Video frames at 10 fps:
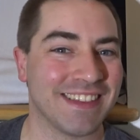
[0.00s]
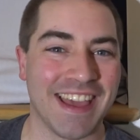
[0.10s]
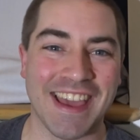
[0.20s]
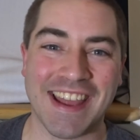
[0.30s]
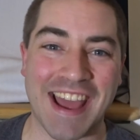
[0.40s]

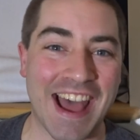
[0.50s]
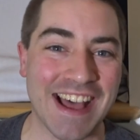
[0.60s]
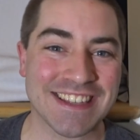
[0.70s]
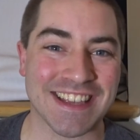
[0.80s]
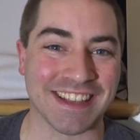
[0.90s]
It
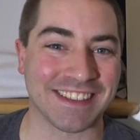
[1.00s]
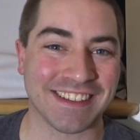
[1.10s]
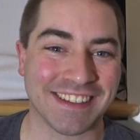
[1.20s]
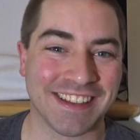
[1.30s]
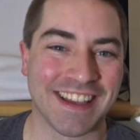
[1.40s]
hasn't.
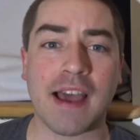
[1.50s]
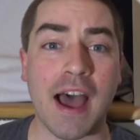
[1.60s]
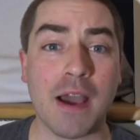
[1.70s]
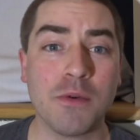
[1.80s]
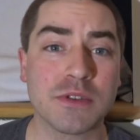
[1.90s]

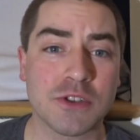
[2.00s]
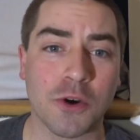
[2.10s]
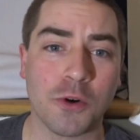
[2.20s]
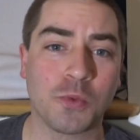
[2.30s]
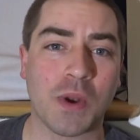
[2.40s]
I was
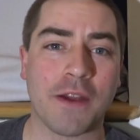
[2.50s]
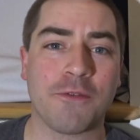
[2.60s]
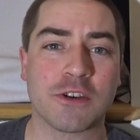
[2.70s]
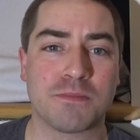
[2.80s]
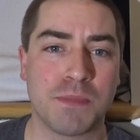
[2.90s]
told when I
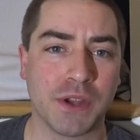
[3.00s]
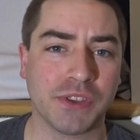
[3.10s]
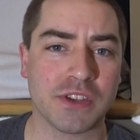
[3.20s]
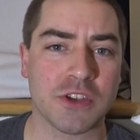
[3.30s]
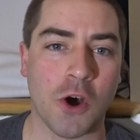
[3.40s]
first
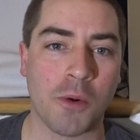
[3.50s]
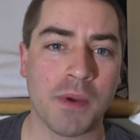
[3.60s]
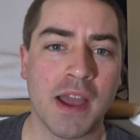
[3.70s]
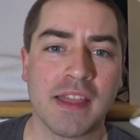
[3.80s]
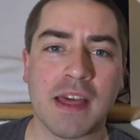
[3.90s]
built this
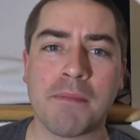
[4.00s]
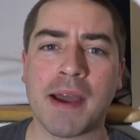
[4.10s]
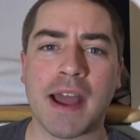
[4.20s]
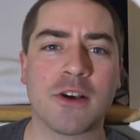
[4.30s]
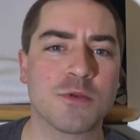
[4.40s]
home that
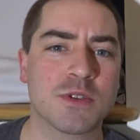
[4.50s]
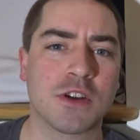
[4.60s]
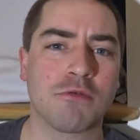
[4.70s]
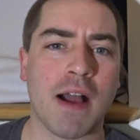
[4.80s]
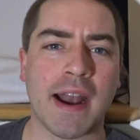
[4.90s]
my house was
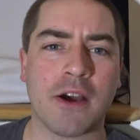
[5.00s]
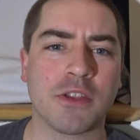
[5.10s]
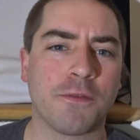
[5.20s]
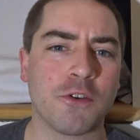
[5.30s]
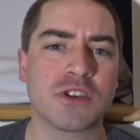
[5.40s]
gonna rot out in
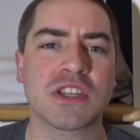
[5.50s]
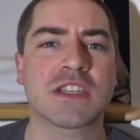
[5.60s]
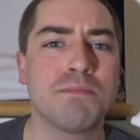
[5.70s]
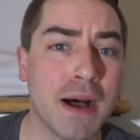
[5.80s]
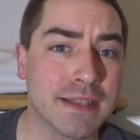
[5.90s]
the first
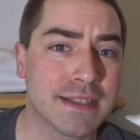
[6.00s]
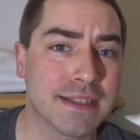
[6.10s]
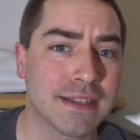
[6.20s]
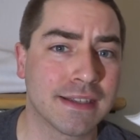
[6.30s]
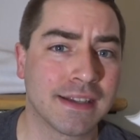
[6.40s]
6
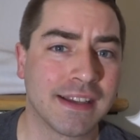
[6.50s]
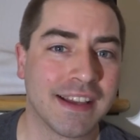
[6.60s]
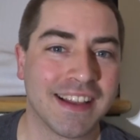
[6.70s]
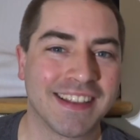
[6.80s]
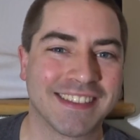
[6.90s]
months.
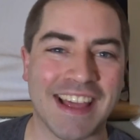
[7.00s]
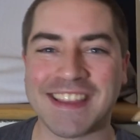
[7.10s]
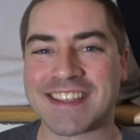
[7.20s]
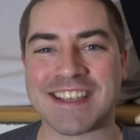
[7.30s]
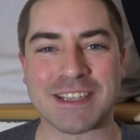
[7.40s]

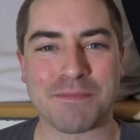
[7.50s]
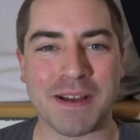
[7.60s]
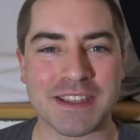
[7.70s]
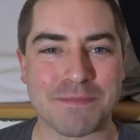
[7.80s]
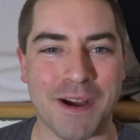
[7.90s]
Then the 6
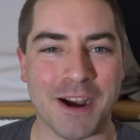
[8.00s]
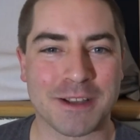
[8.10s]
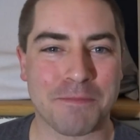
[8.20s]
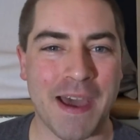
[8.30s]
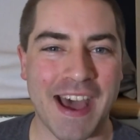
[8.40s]
month
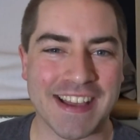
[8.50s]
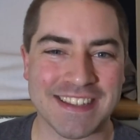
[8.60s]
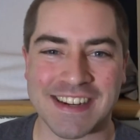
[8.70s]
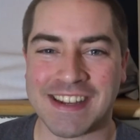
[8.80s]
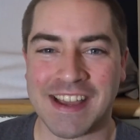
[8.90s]
marks
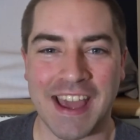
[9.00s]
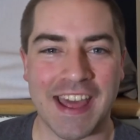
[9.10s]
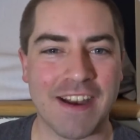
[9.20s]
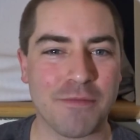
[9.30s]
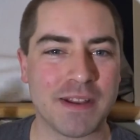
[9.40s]
pass and
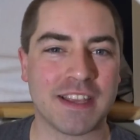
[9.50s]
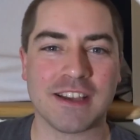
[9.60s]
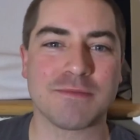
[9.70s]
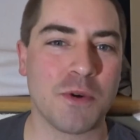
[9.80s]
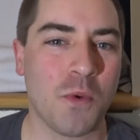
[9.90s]
everybody
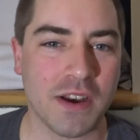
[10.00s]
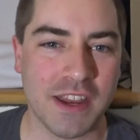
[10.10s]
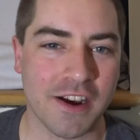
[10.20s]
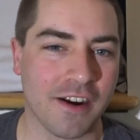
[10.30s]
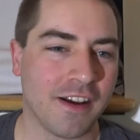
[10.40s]
tells me 1
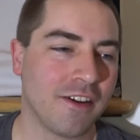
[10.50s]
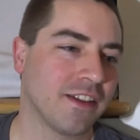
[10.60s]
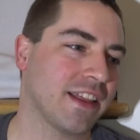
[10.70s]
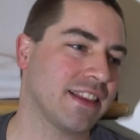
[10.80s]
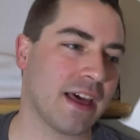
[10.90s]
year.
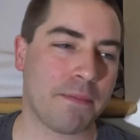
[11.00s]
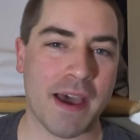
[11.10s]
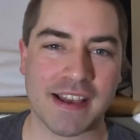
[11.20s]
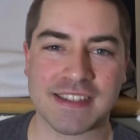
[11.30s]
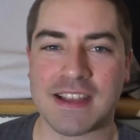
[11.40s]
Well, then that
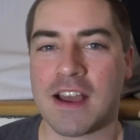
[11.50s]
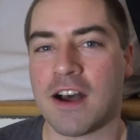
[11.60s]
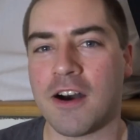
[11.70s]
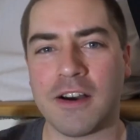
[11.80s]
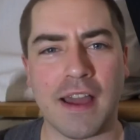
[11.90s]
passes.
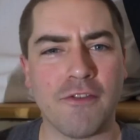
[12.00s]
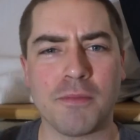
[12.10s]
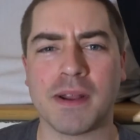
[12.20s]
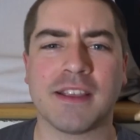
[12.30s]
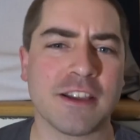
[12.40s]
Oh,
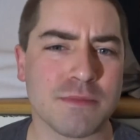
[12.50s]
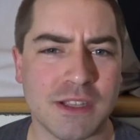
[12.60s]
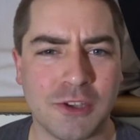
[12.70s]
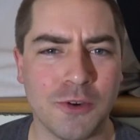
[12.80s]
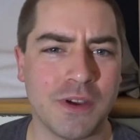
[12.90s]
everybody tells
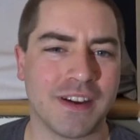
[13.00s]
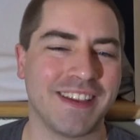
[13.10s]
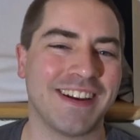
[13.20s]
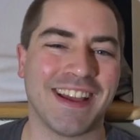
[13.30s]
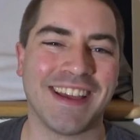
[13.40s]
me 2
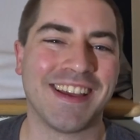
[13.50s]
years.